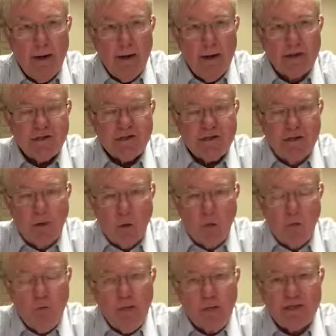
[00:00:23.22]
It's the
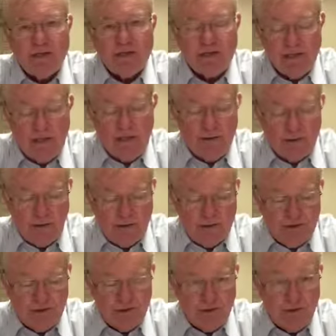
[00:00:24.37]
only single
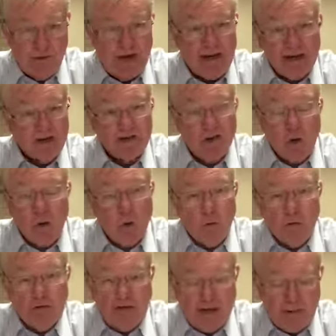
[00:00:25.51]
issue that gets a
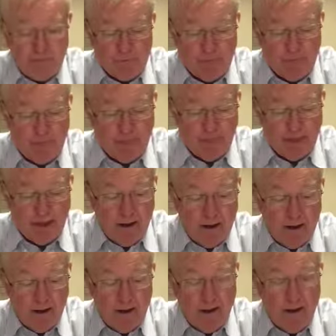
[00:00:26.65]
whole chapter
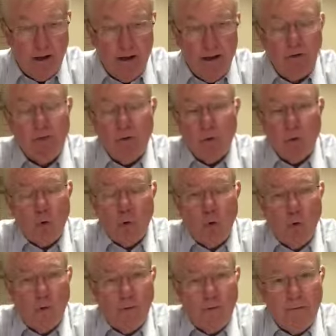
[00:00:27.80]
in the
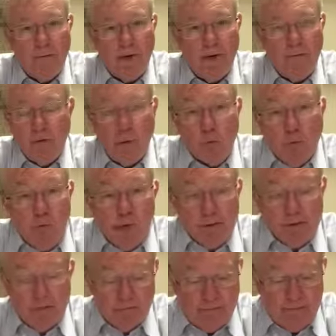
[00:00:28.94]
whole
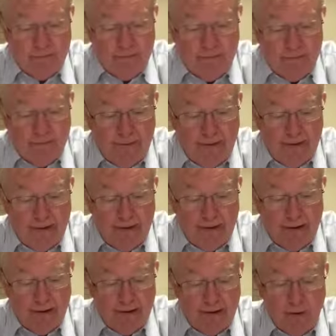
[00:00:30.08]
book.
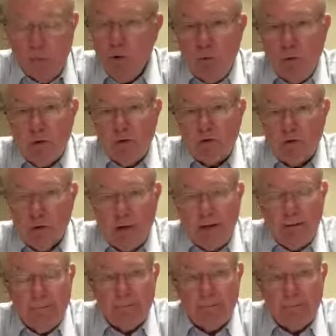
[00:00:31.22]
And one wonders why.